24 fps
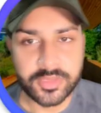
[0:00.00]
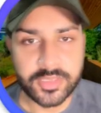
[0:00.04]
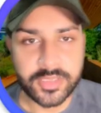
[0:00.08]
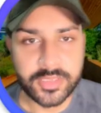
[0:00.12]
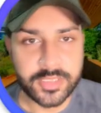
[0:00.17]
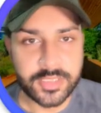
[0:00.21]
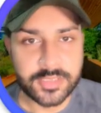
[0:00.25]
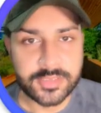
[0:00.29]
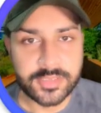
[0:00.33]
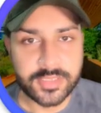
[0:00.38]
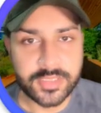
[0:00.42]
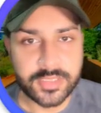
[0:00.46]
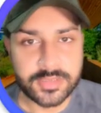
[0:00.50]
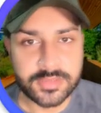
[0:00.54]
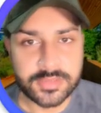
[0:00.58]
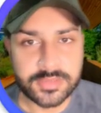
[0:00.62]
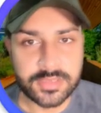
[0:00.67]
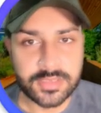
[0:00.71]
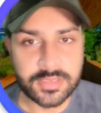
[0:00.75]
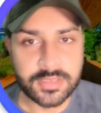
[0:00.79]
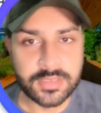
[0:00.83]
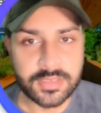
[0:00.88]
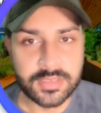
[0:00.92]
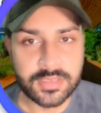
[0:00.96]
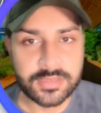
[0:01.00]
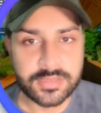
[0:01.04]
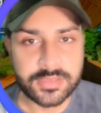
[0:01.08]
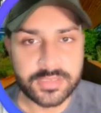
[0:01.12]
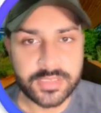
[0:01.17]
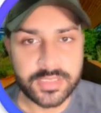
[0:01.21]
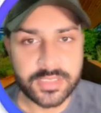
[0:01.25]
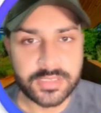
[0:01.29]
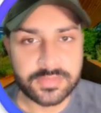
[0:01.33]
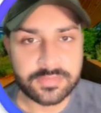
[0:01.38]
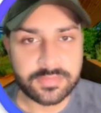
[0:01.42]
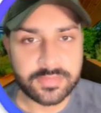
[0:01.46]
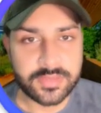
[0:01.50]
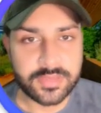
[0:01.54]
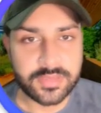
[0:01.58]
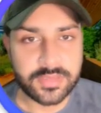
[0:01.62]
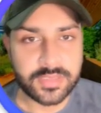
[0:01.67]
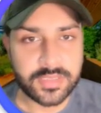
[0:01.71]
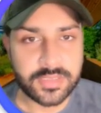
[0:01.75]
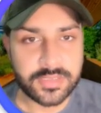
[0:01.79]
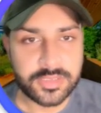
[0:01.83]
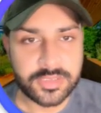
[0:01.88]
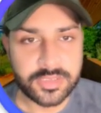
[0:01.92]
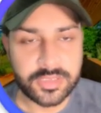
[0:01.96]
data as Excel, CSV,
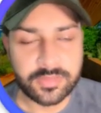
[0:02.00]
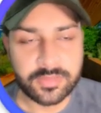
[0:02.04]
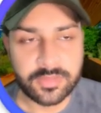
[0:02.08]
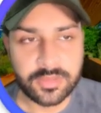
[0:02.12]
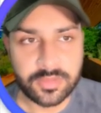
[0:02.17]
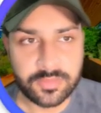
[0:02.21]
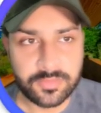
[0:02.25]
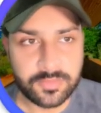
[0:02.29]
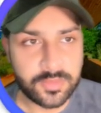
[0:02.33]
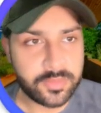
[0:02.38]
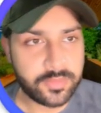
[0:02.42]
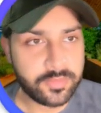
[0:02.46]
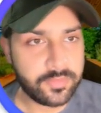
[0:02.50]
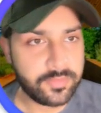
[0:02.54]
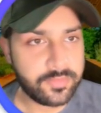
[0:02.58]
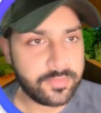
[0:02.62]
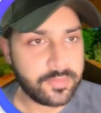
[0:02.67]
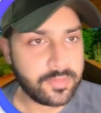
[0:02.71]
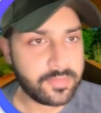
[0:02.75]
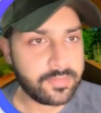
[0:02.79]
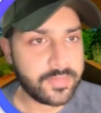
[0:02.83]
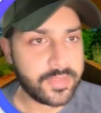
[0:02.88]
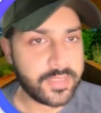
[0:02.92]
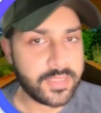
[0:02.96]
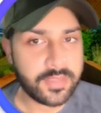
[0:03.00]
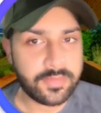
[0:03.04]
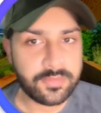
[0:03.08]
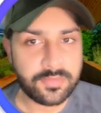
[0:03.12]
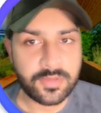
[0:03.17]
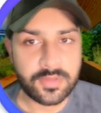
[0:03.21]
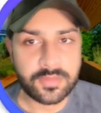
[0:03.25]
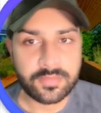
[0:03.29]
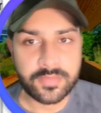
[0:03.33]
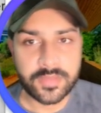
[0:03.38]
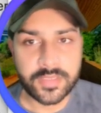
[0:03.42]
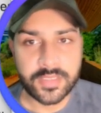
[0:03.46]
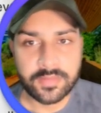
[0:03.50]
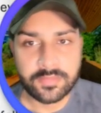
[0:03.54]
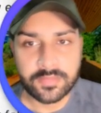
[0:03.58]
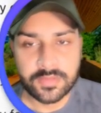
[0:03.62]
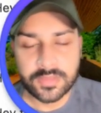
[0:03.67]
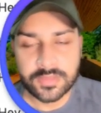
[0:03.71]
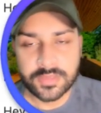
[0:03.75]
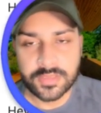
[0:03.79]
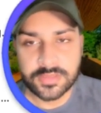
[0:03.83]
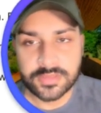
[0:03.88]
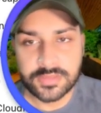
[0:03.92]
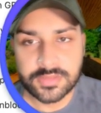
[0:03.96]
HTML, or whatever format I want, but I will
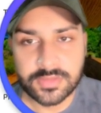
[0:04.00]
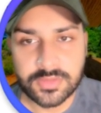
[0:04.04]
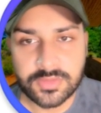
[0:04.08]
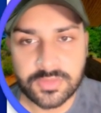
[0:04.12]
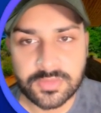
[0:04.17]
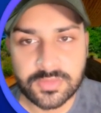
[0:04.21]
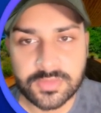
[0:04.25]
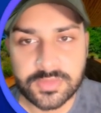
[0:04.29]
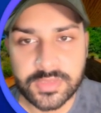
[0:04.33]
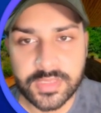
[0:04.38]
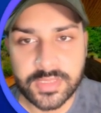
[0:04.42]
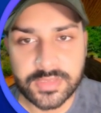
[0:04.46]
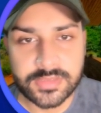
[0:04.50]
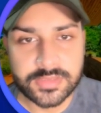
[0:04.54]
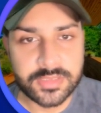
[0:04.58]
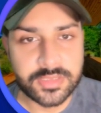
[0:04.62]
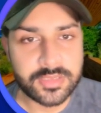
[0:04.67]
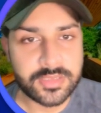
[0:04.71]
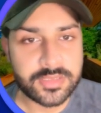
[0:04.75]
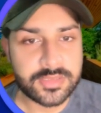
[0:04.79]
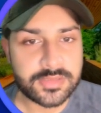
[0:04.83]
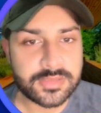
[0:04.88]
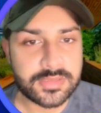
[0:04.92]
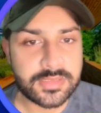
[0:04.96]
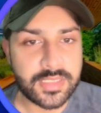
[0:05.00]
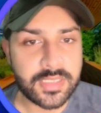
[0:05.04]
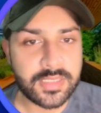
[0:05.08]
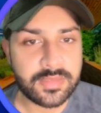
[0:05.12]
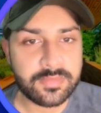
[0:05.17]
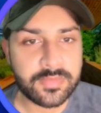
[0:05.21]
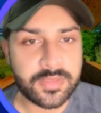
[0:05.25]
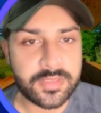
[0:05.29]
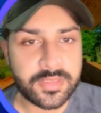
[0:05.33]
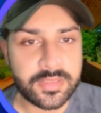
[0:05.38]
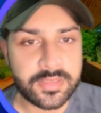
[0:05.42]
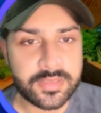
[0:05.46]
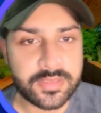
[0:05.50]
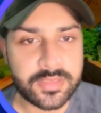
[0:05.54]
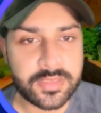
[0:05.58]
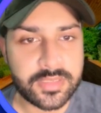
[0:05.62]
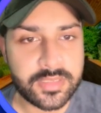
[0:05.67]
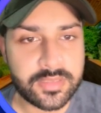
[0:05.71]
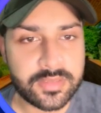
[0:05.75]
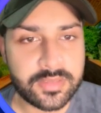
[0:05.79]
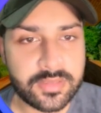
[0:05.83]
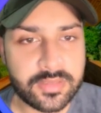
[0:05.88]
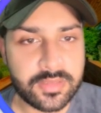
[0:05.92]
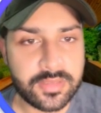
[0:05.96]
just choose Excel this time and then
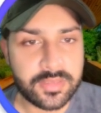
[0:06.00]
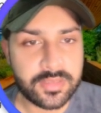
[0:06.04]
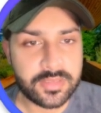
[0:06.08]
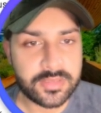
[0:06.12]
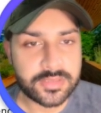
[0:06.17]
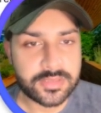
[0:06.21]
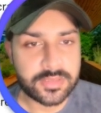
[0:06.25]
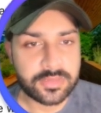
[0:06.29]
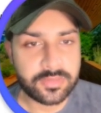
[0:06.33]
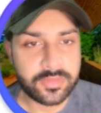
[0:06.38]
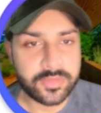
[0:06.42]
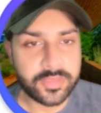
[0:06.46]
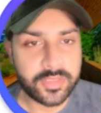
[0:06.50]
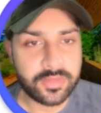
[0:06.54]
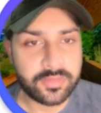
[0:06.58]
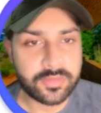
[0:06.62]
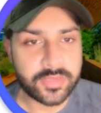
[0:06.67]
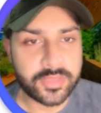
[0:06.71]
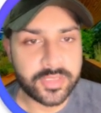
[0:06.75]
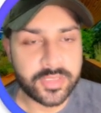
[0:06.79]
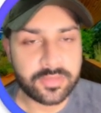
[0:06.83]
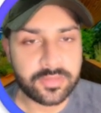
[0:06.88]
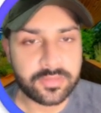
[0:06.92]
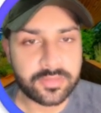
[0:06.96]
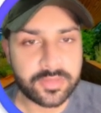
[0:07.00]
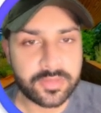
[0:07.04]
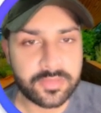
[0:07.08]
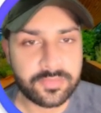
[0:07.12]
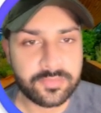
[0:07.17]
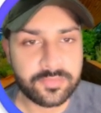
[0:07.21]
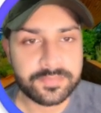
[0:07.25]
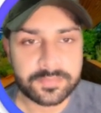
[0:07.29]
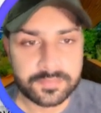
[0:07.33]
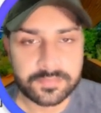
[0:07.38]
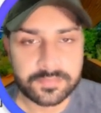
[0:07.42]
click scroll down, click on come.